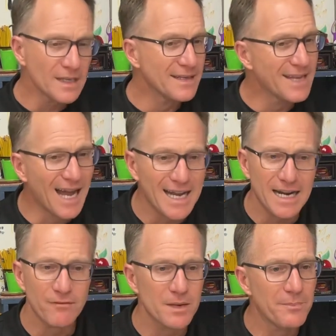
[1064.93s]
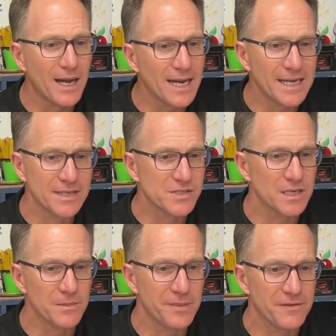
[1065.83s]
not everybody is
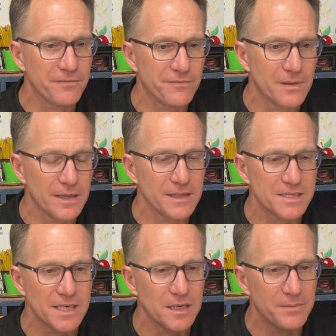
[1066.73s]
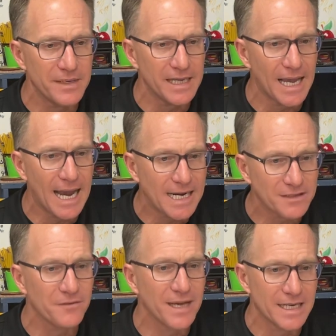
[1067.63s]
going to be
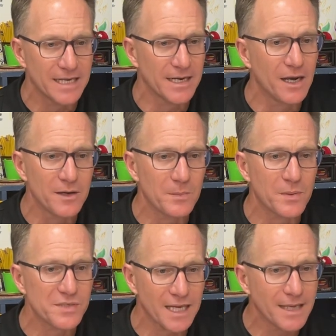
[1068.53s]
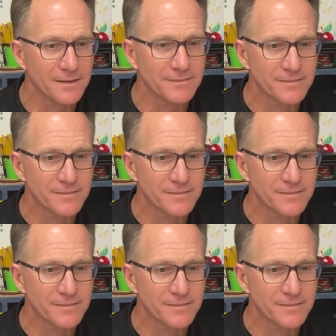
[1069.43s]
activated at 100%.